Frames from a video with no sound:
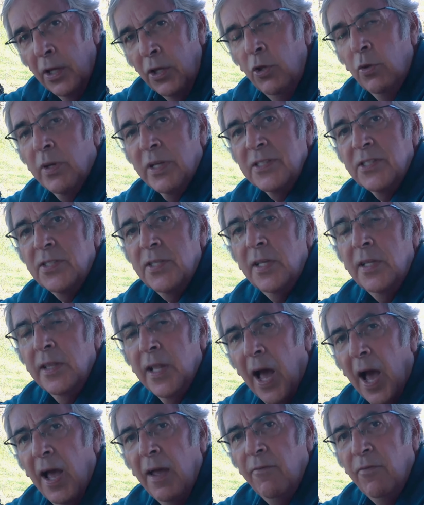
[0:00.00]
you can see
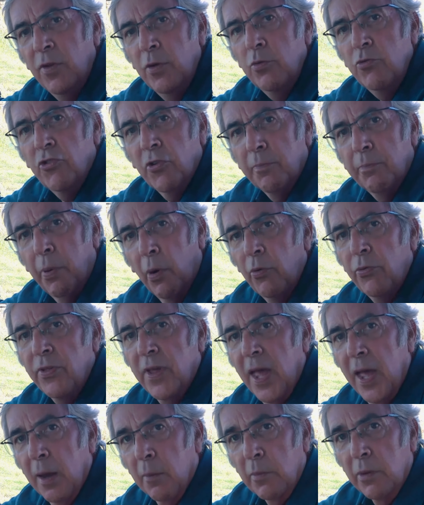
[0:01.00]
live views of
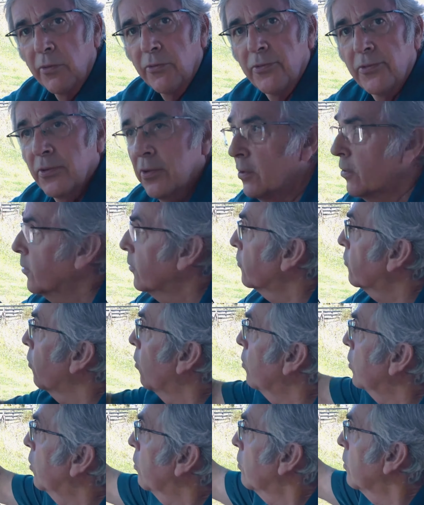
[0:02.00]
both cameras,
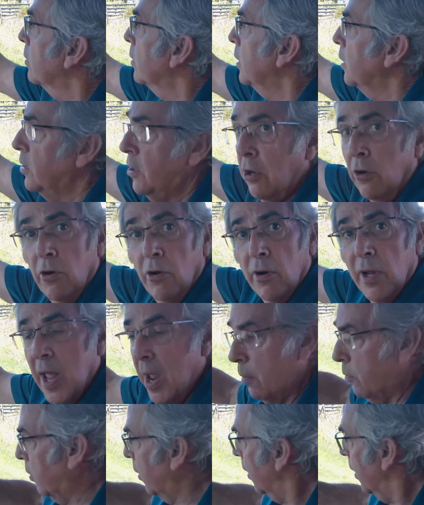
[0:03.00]
so your interior
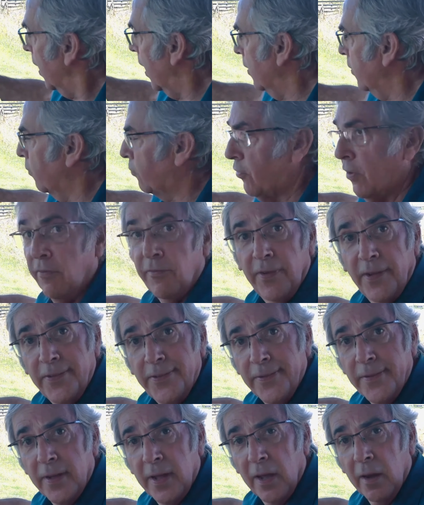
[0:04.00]
camera and the front
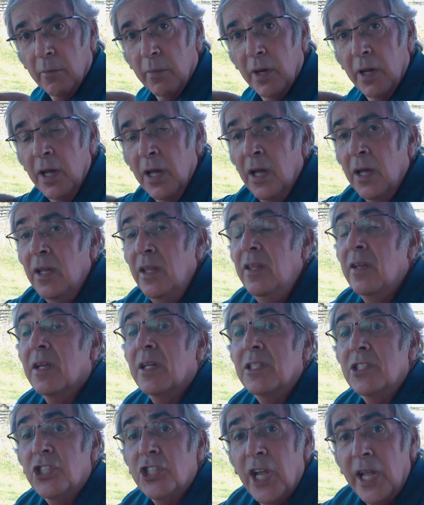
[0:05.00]
facing camera. You
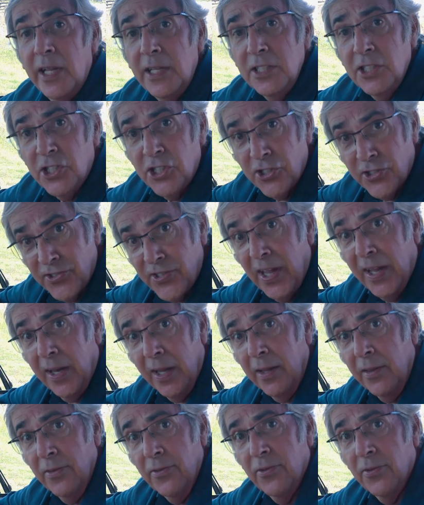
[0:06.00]
can change
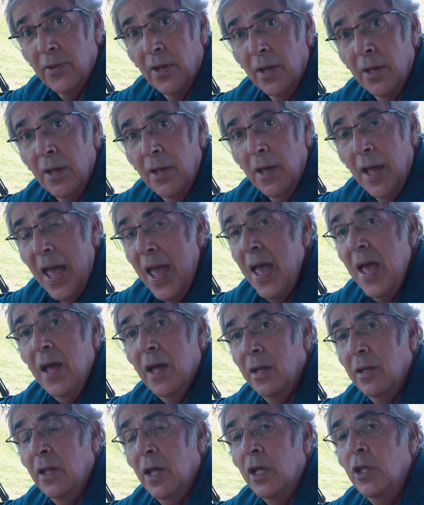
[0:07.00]
settings
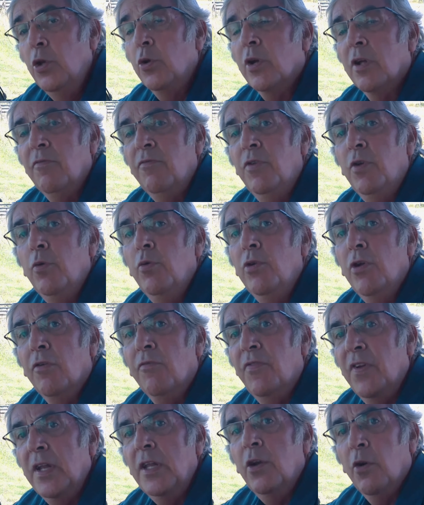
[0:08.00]
and you can view
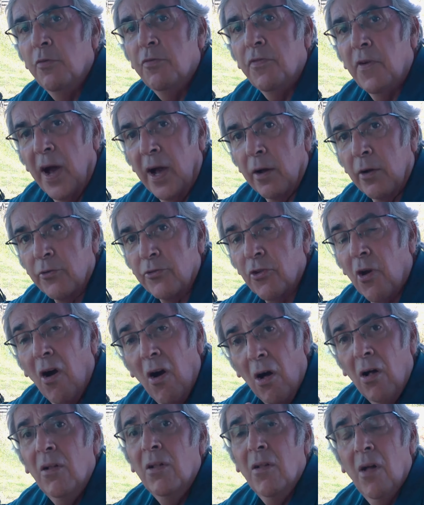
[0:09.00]
your video files
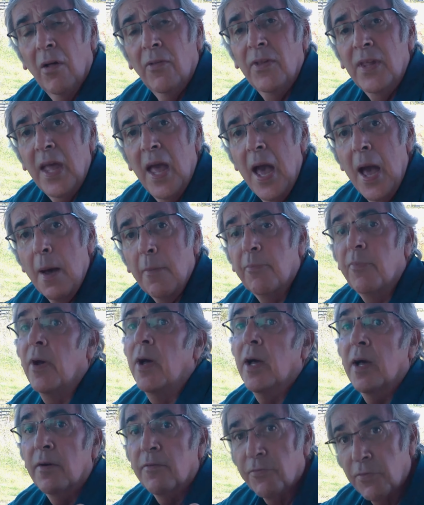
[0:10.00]
all on the app
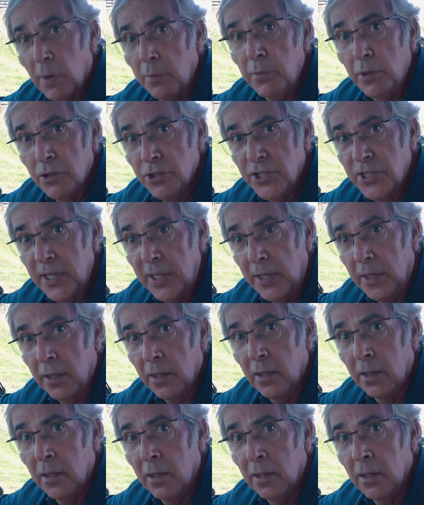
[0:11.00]
from your seat.